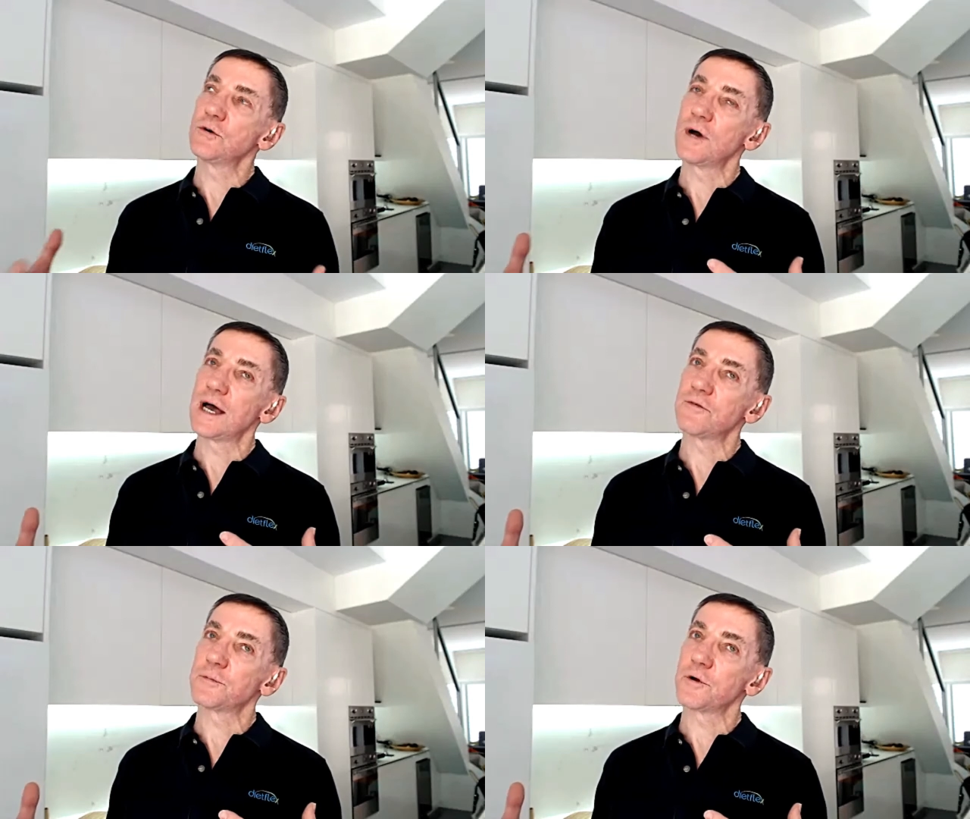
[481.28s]
I
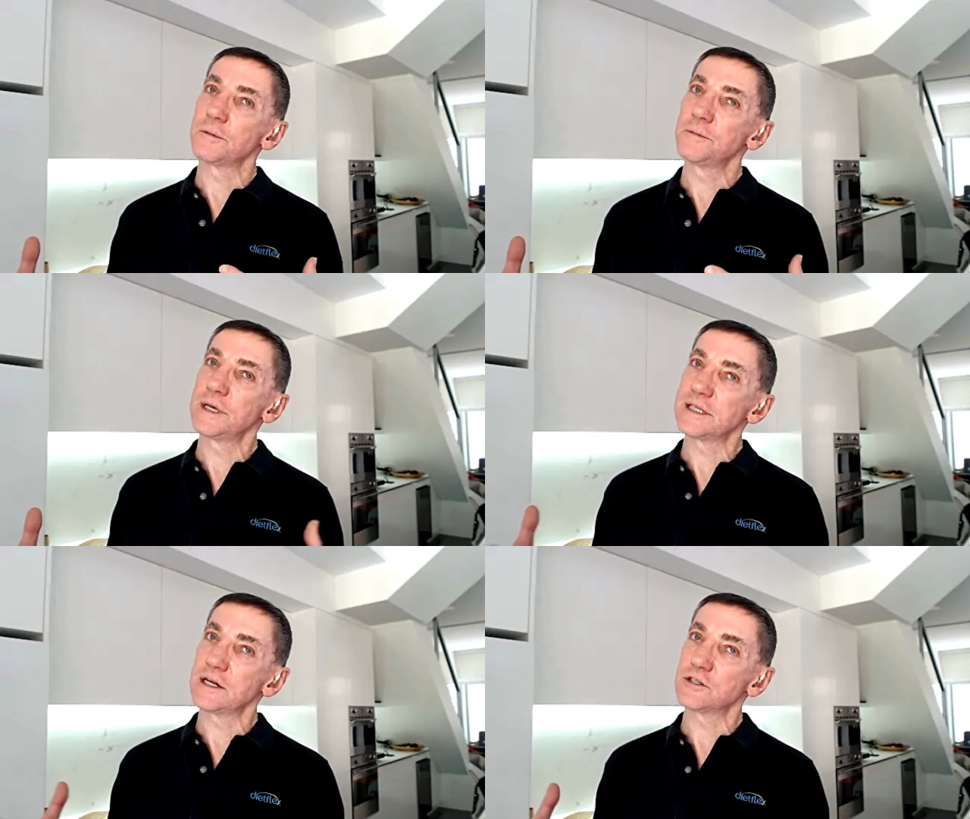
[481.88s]
have a problem? Is
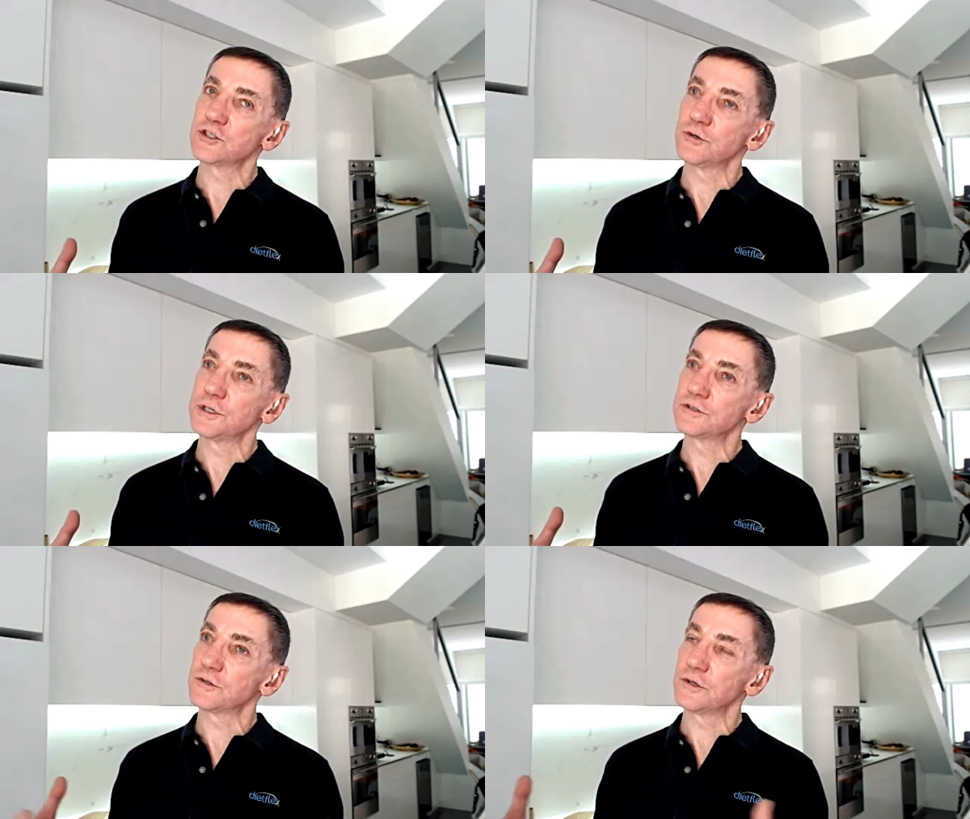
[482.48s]
that a
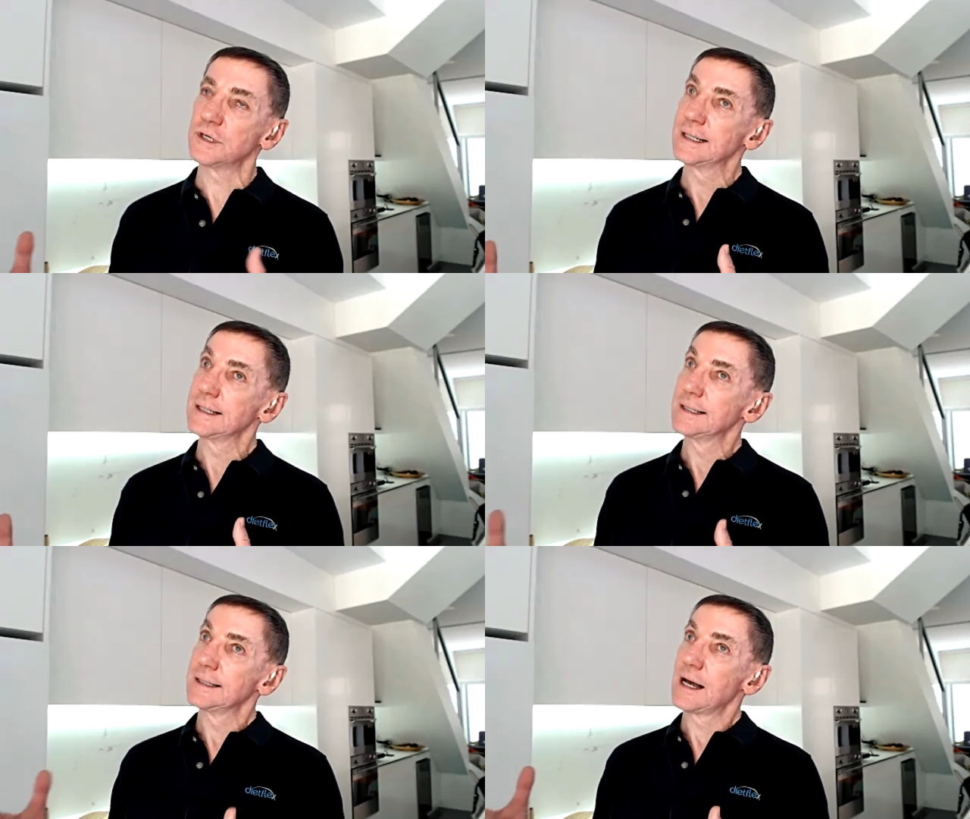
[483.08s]
choice, or
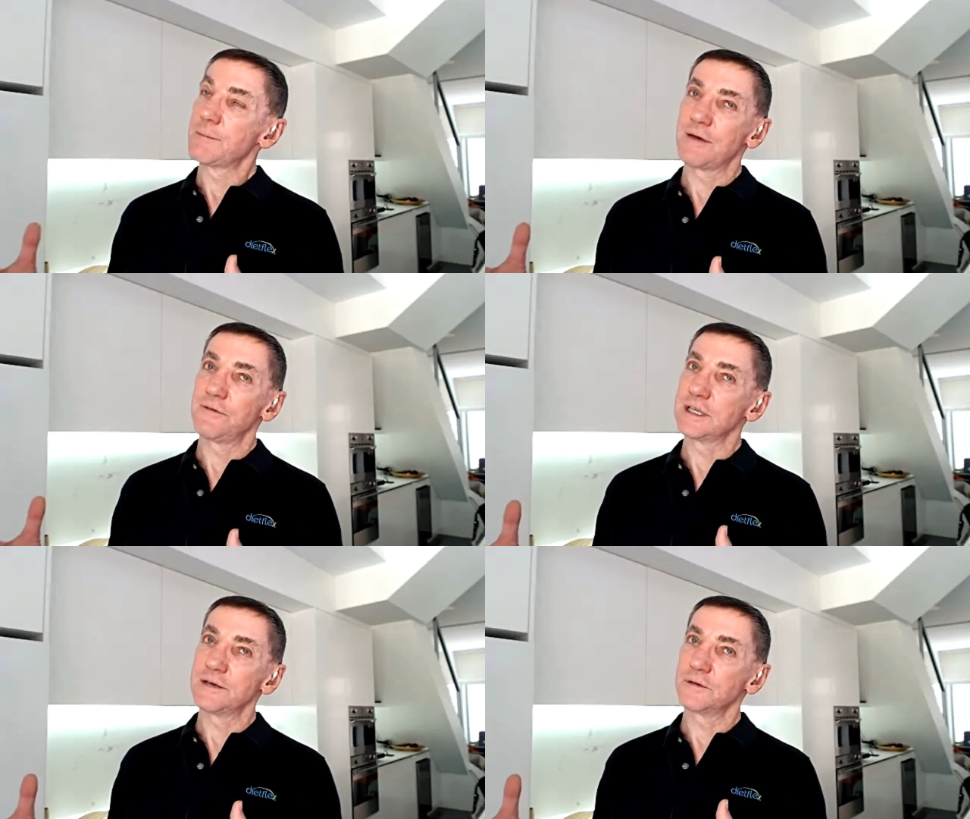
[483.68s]
I'm
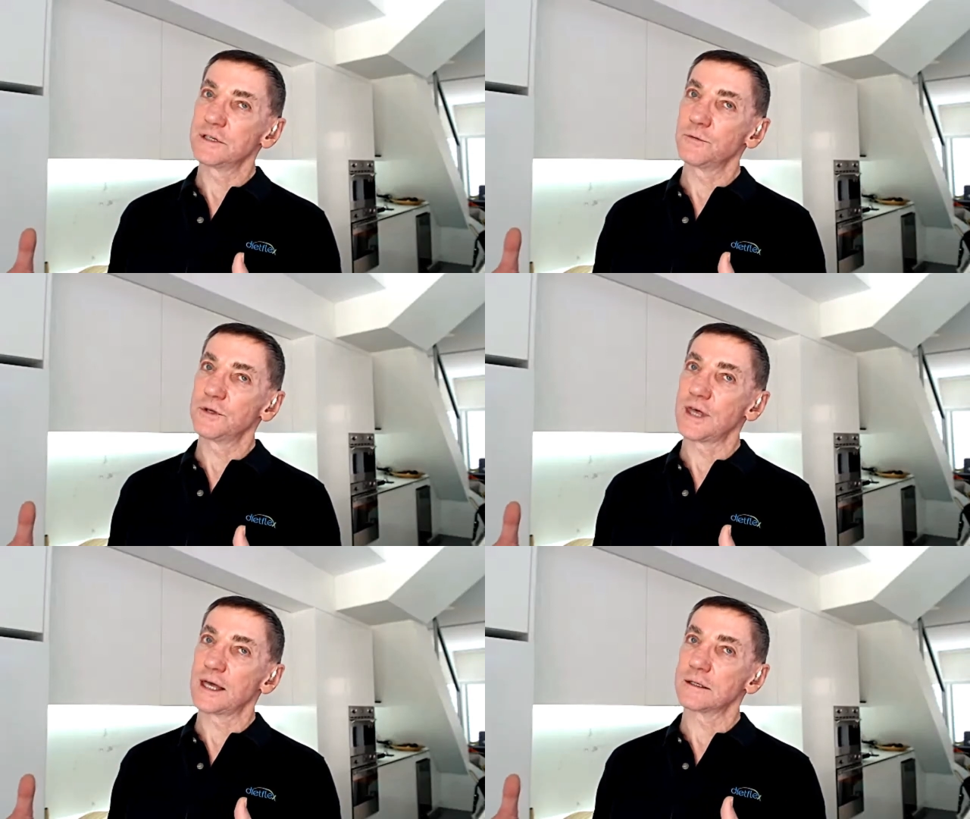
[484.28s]
having difficulty with
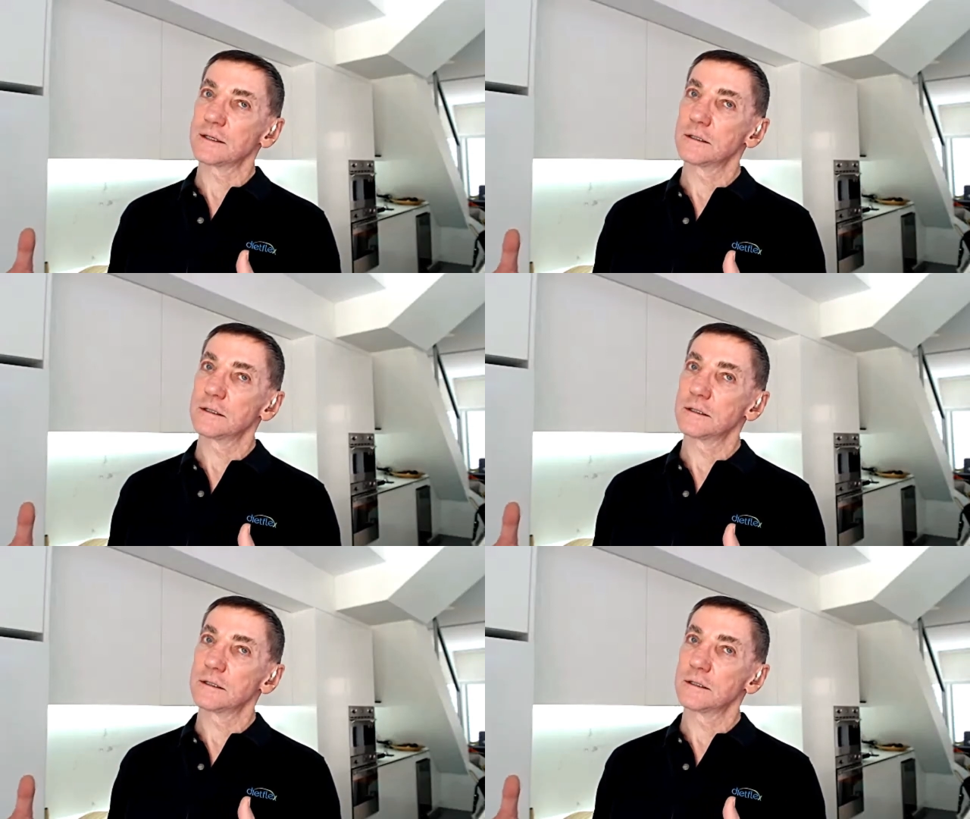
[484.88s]
that?